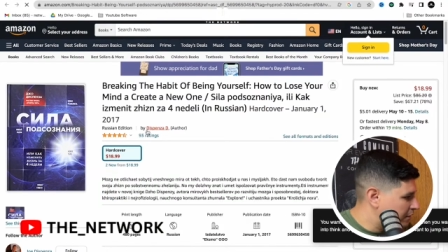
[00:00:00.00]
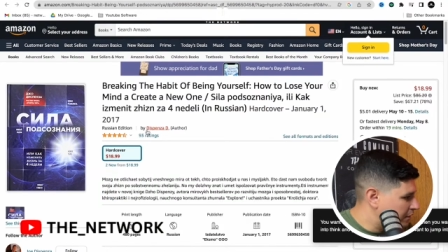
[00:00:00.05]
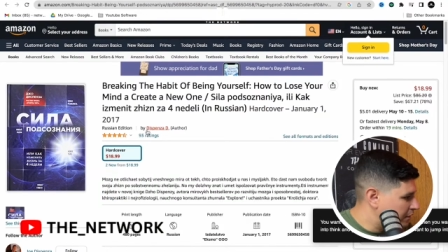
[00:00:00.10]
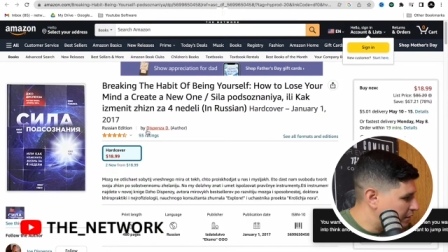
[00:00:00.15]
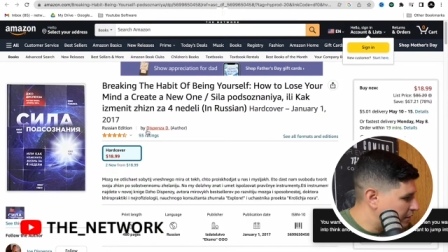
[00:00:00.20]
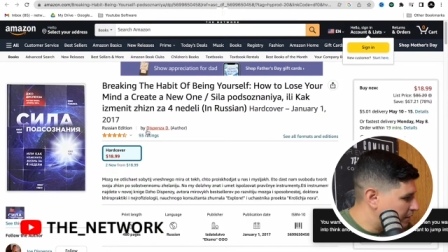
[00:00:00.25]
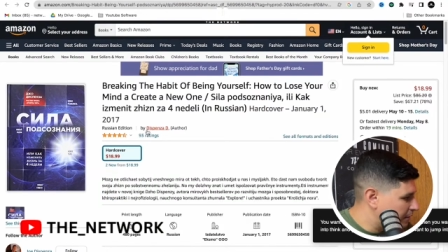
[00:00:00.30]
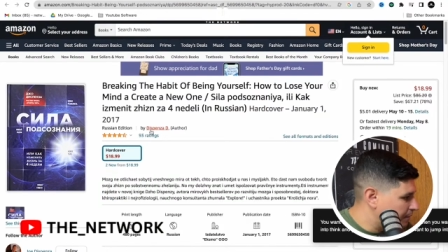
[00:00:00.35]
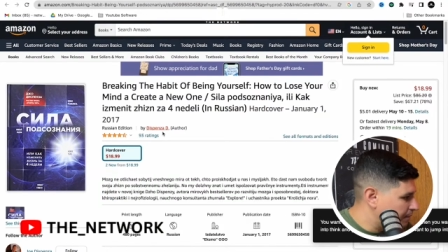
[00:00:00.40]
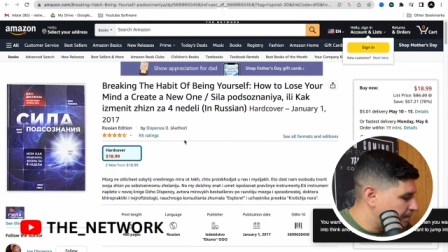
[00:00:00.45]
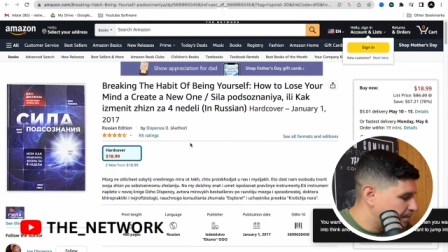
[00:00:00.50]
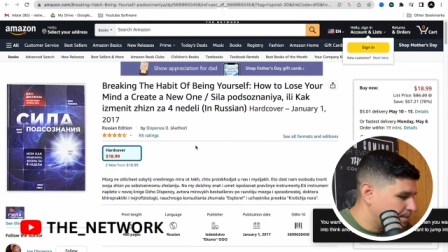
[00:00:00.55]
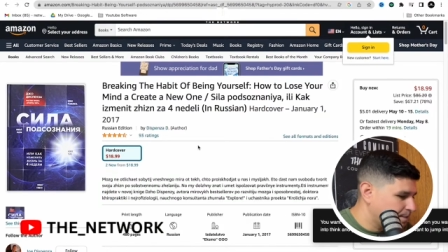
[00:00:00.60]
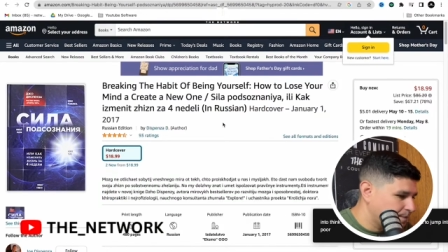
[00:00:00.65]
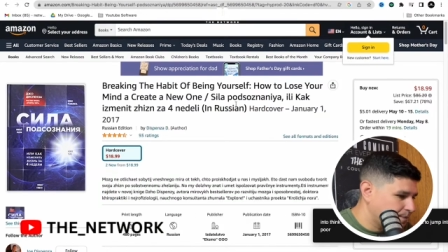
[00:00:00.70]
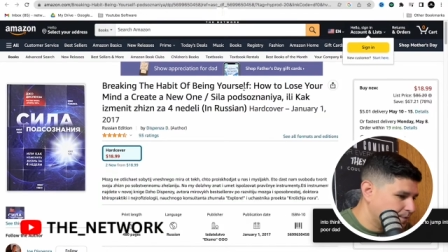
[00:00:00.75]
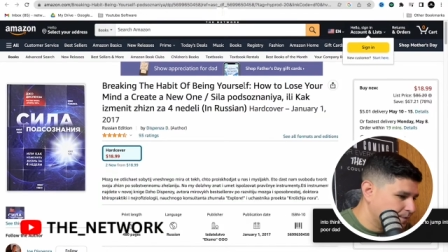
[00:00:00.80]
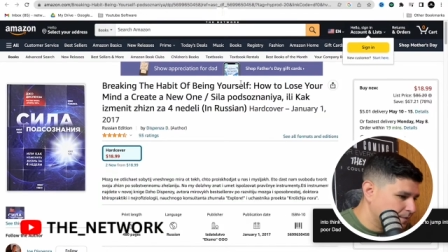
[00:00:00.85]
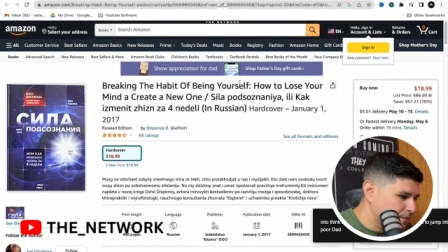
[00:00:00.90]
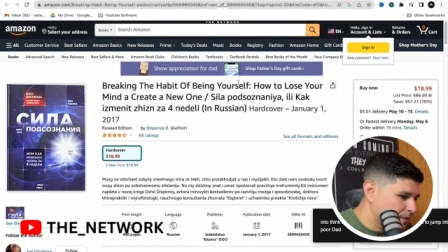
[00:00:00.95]
this is good.
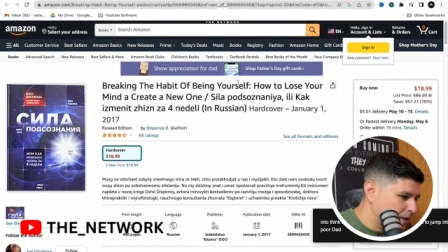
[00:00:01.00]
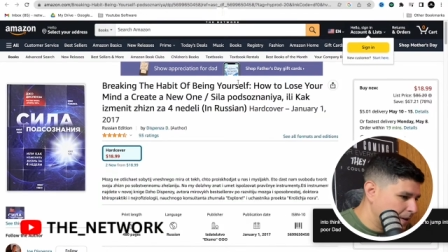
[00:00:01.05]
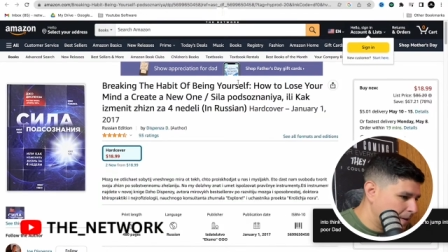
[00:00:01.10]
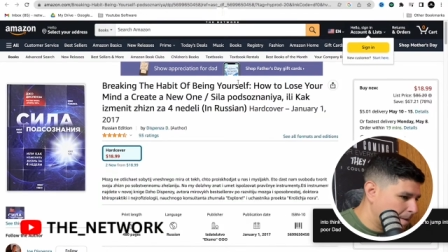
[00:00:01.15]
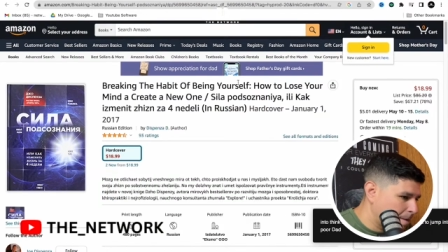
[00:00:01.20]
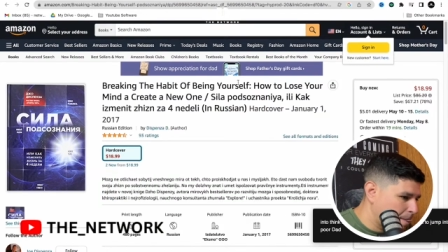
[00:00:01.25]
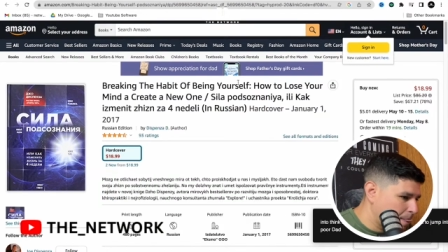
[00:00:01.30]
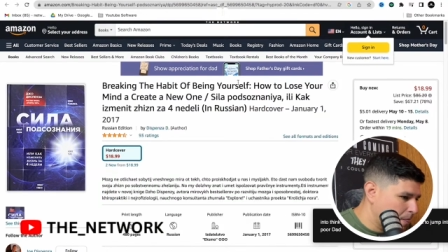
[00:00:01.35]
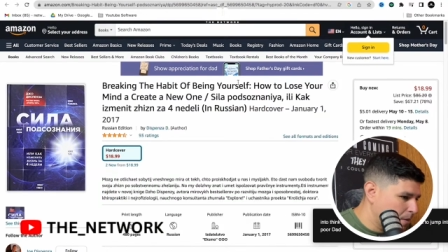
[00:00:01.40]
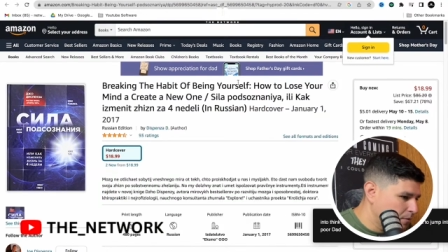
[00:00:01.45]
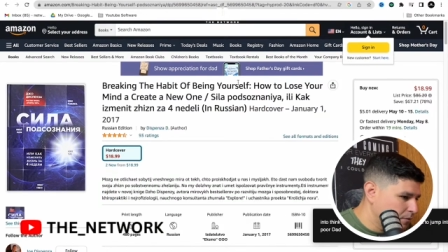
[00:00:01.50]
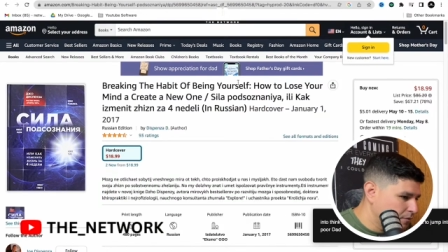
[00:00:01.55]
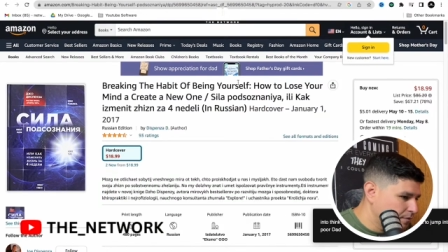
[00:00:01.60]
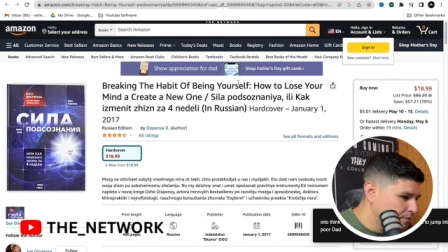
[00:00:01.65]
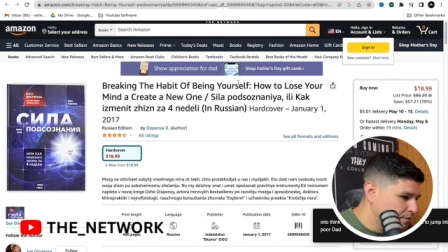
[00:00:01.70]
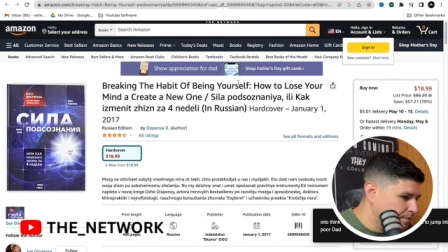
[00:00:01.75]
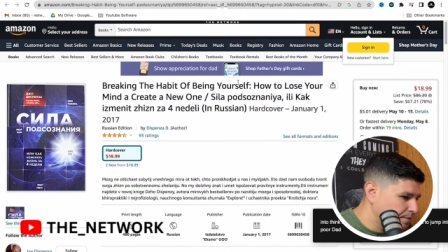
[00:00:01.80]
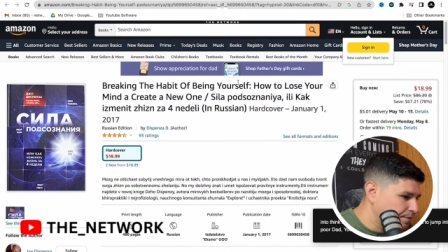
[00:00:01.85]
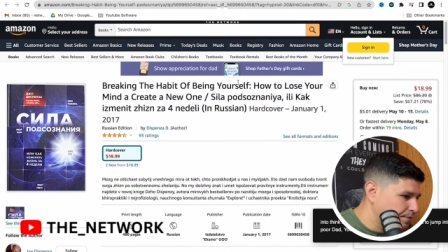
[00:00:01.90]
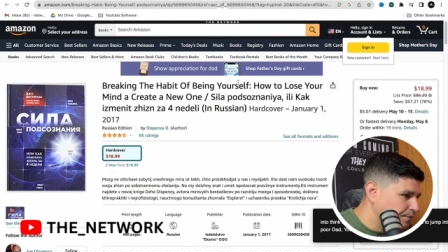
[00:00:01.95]
We got breaking the habit
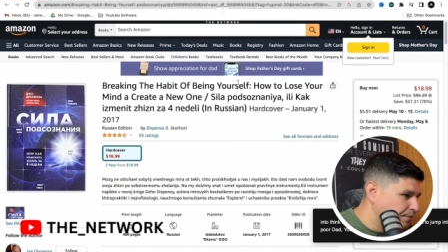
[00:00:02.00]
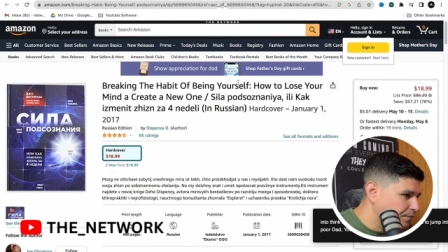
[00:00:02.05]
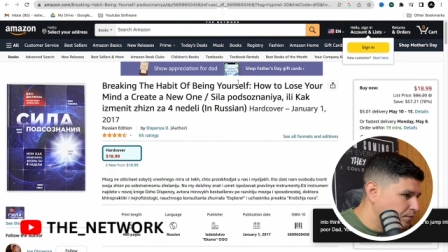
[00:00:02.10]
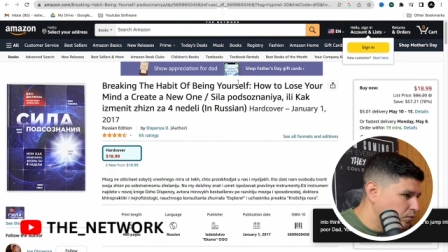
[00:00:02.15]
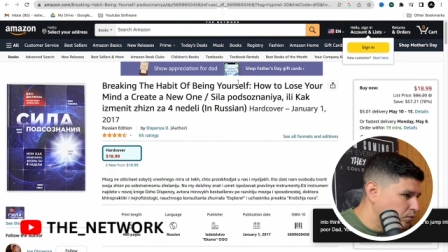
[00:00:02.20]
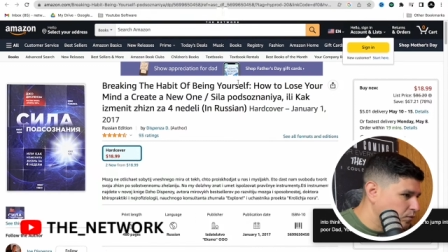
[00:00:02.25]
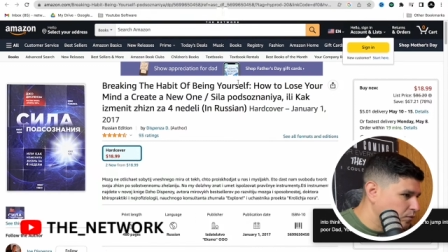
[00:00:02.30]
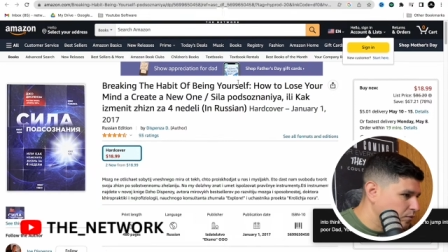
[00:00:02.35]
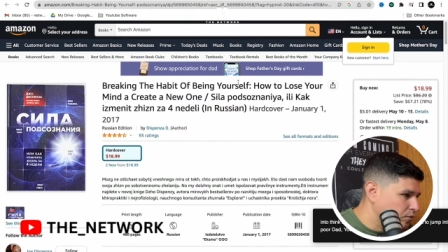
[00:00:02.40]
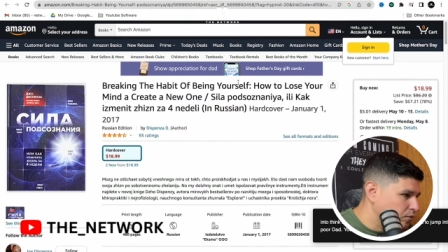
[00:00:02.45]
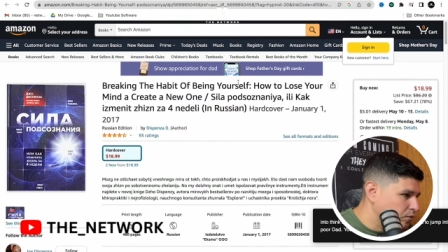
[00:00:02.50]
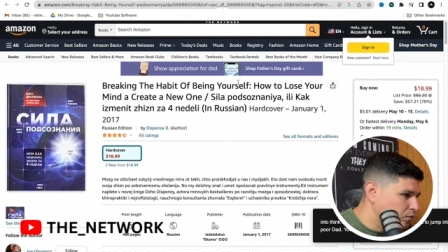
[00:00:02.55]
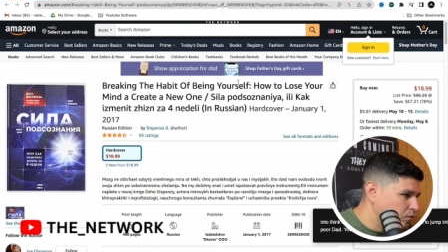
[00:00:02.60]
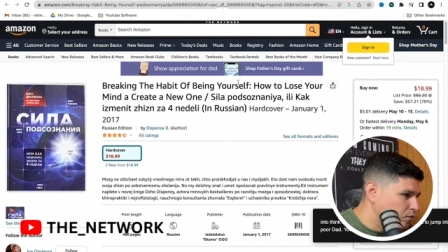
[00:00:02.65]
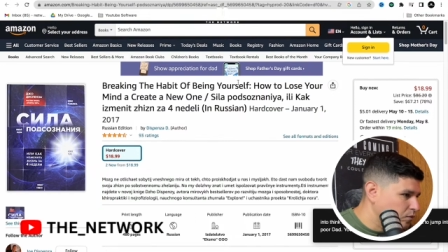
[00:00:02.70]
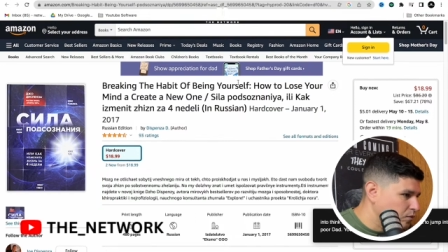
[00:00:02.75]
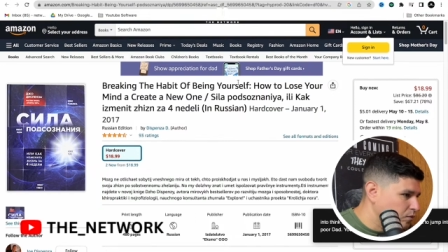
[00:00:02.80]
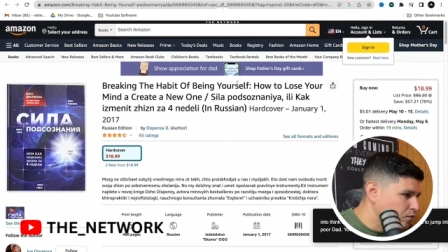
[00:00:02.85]
of being yourself,